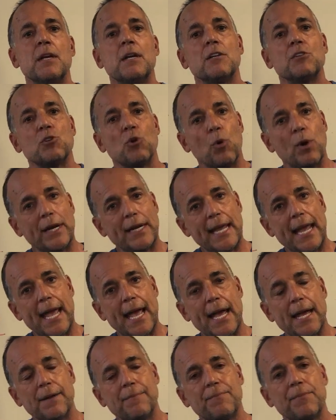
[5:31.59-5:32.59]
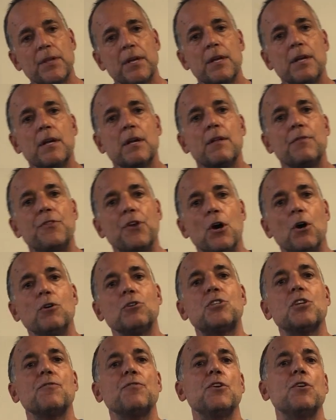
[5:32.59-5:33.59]
So again,
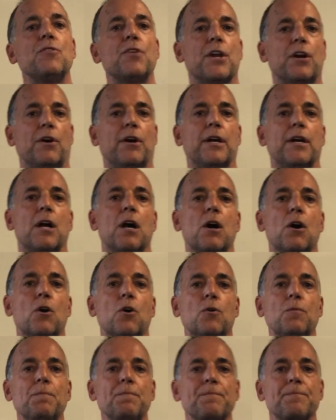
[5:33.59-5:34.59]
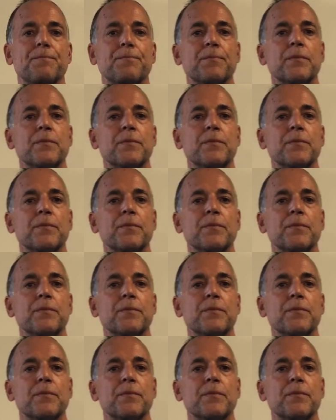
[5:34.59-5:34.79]
those of you that are at home,